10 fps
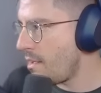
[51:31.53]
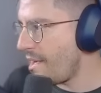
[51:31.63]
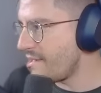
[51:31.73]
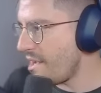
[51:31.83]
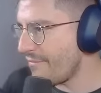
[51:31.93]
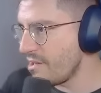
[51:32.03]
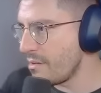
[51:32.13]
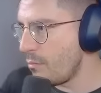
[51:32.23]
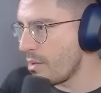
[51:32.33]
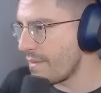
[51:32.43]
I definitely
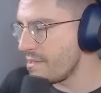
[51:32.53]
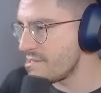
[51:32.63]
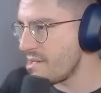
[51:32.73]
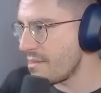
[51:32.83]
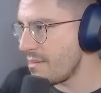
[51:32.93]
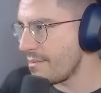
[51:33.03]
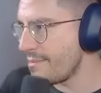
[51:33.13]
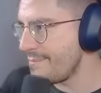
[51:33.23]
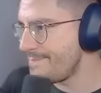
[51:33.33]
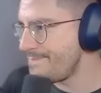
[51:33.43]
don't want this, I think.
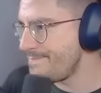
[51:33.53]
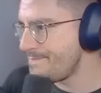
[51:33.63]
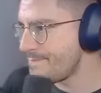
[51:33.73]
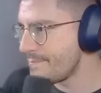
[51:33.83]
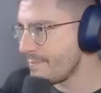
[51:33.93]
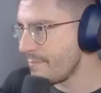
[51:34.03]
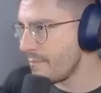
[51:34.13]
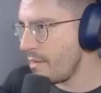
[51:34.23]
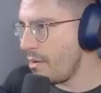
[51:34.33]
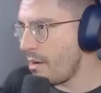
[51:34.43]

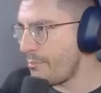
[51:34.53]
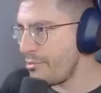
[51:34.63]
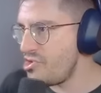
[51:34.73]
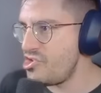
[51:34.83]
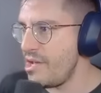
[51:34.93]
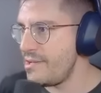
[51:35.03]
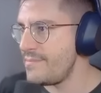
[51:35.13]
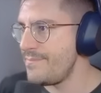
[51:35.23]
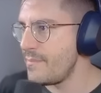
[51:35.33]
You know, I appreciate